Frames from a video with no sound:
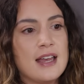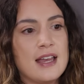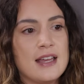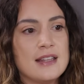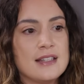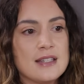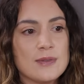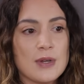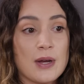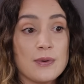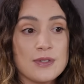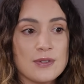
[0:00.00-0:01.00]
And this is
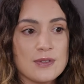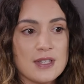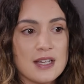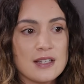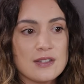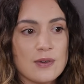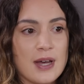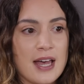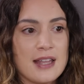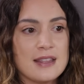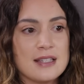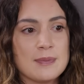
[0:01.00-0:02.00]
what I was using. So I
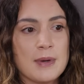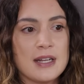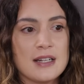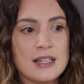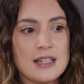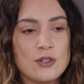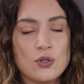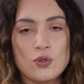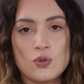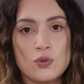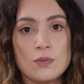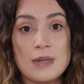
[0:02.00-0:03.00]
had this button here to
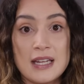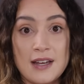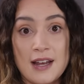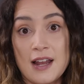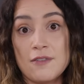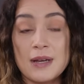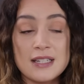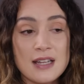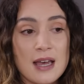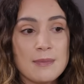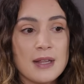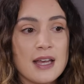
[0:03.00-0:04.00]
zoom in and out of my
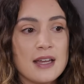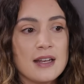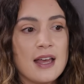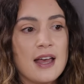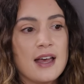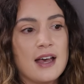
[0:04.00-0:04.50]
timeline.